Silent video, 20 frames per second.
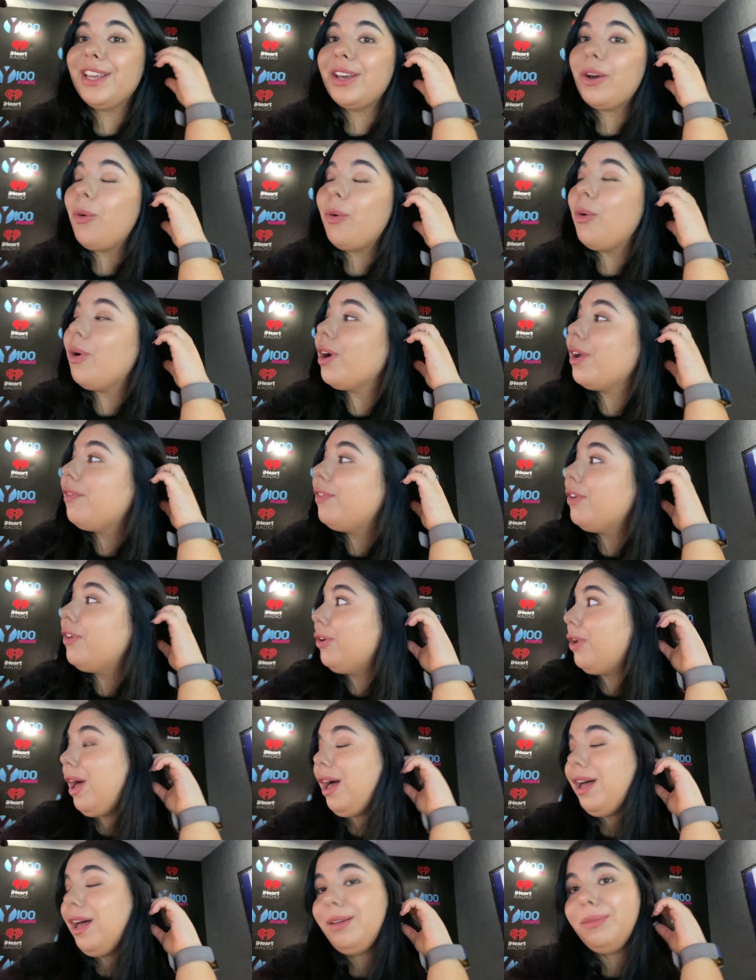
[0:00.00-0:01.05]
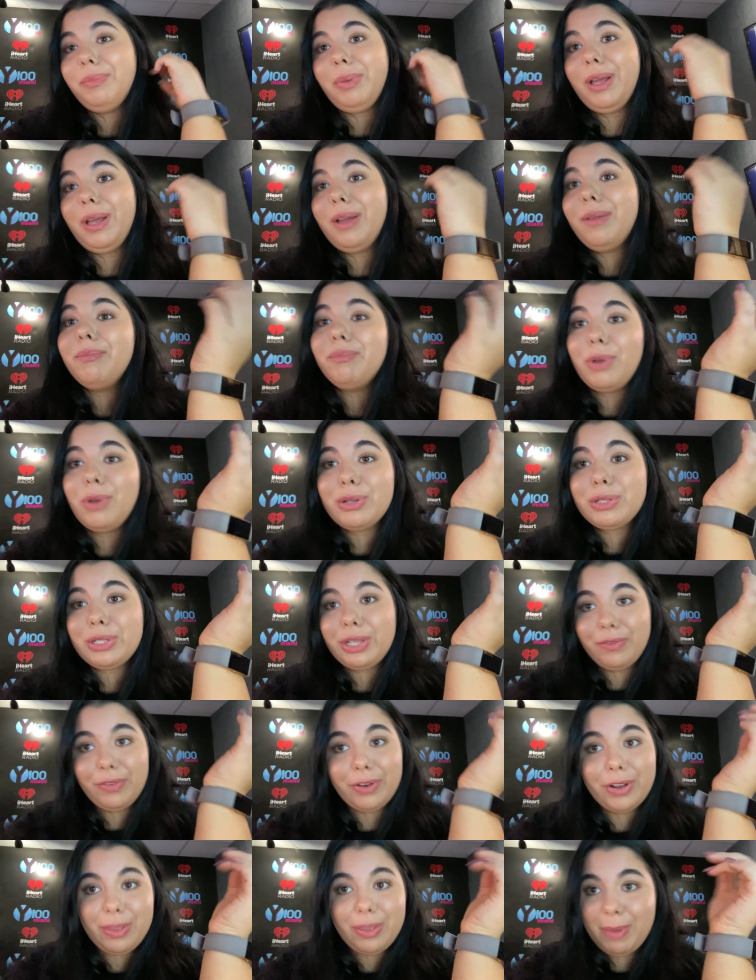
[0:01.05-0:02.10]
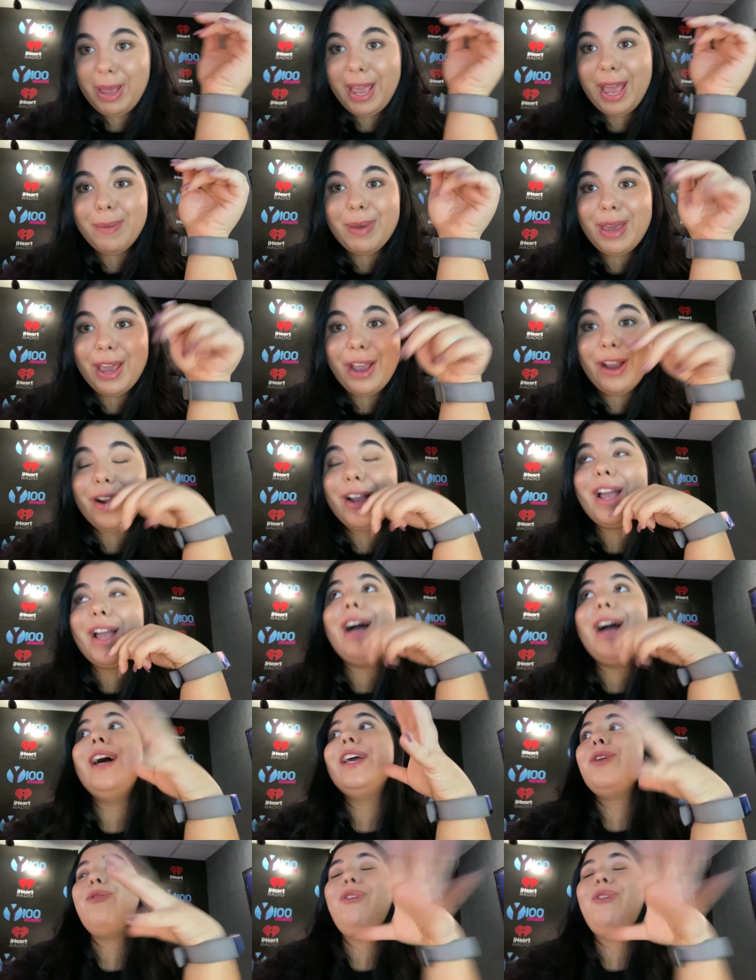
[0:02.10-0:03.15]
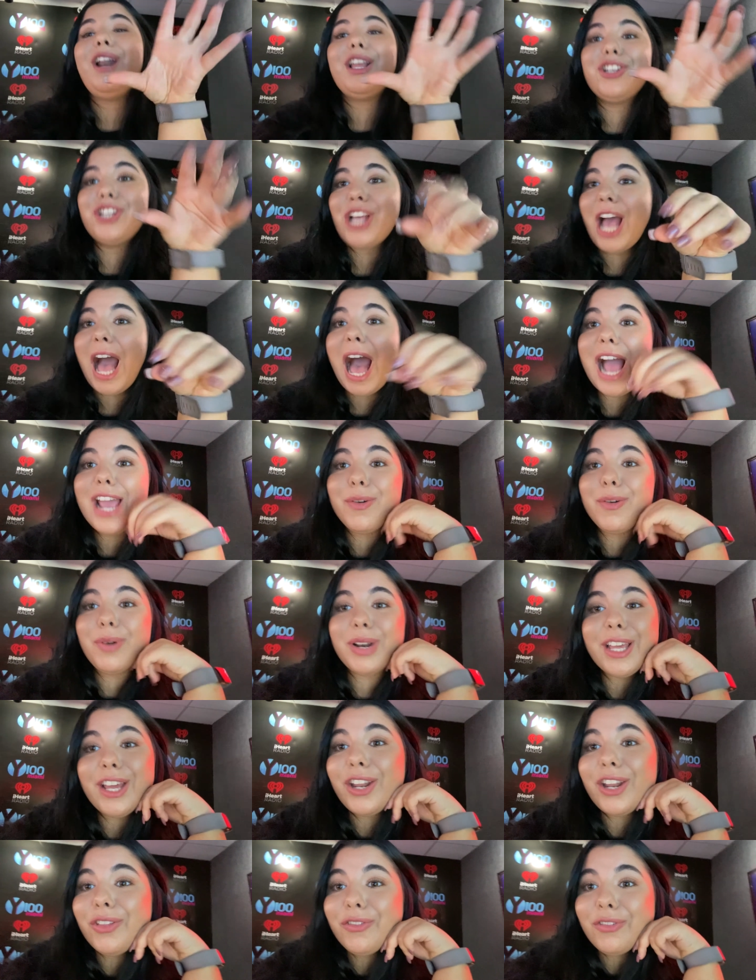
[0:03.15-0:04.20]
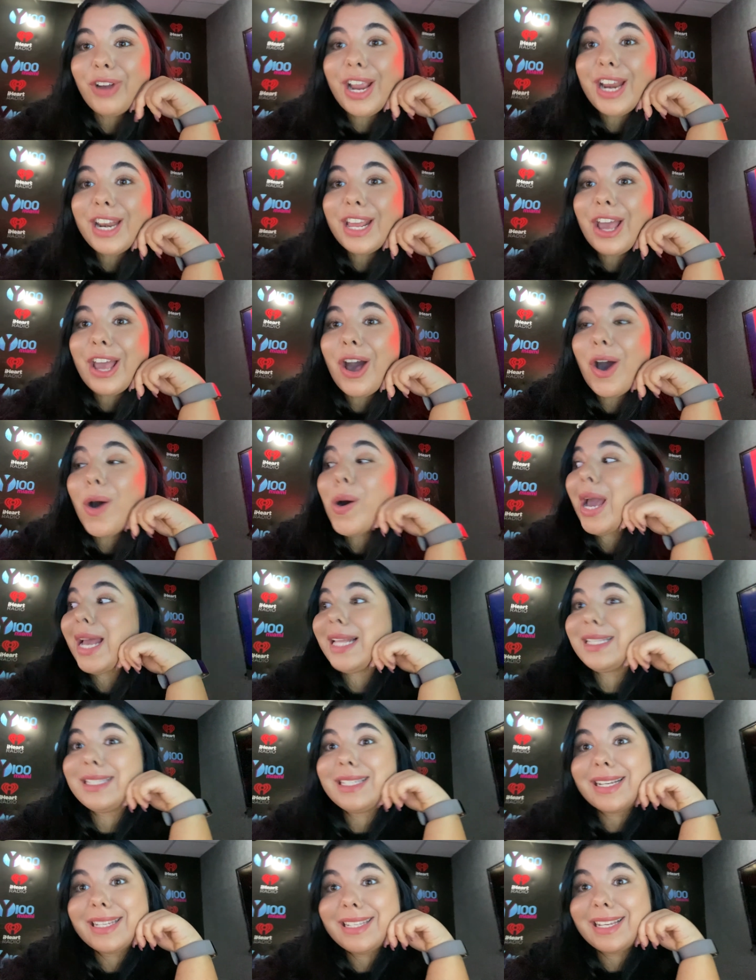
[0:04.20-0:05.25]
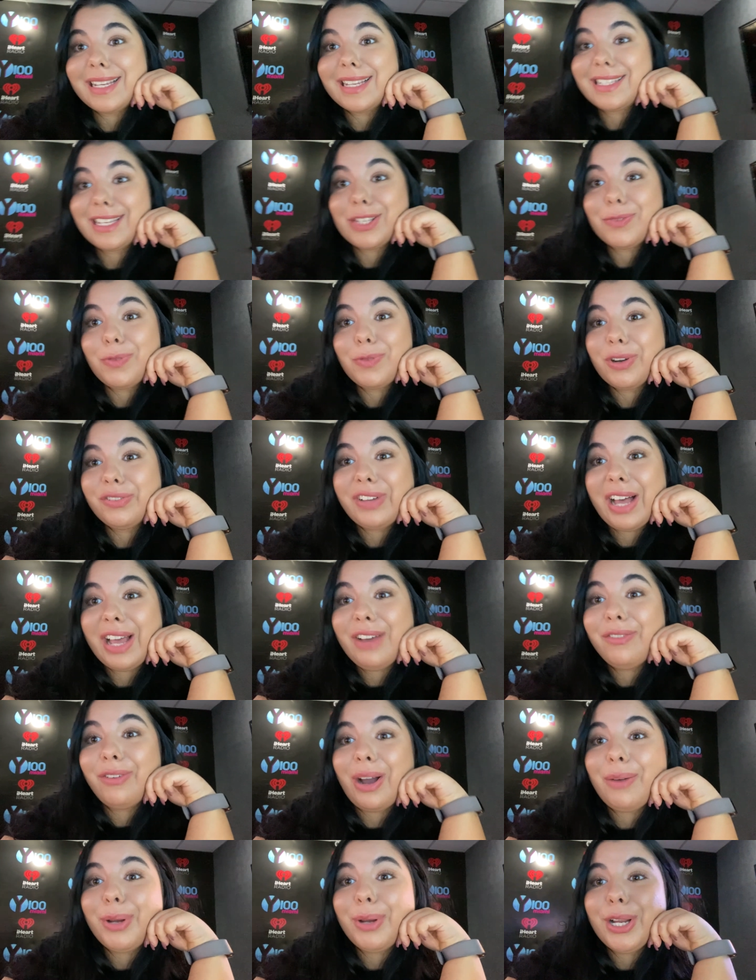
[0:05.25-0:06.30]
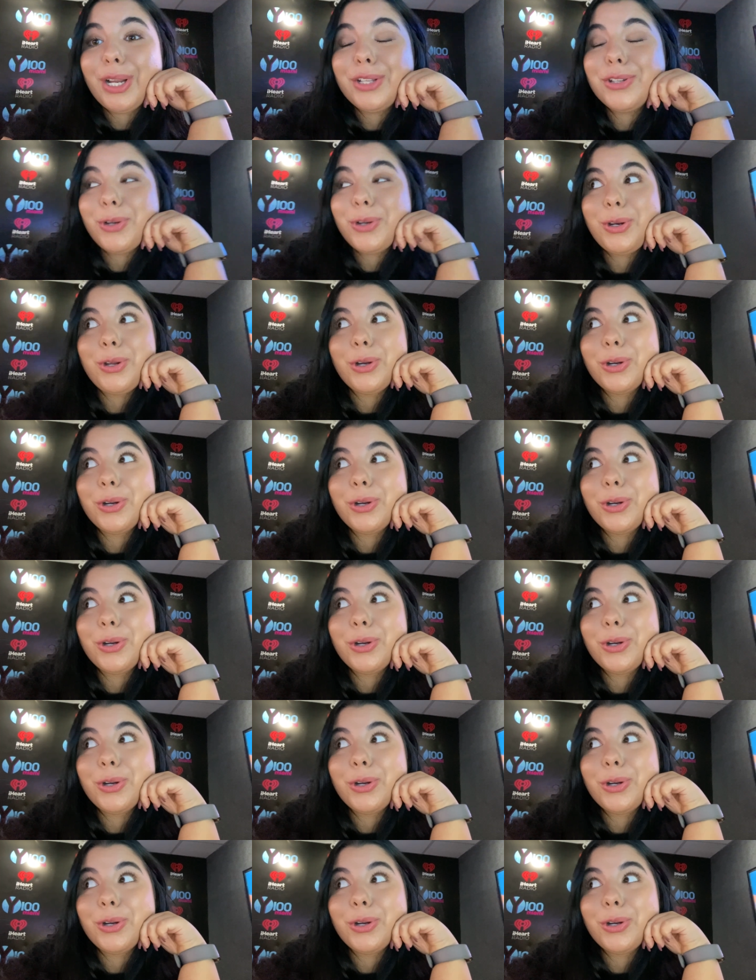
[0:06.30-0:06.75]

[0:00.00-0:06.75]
or if you're not, but mostly if you're in the Miami area, you want to chat, you want to get on the radio, 866-645-Y100.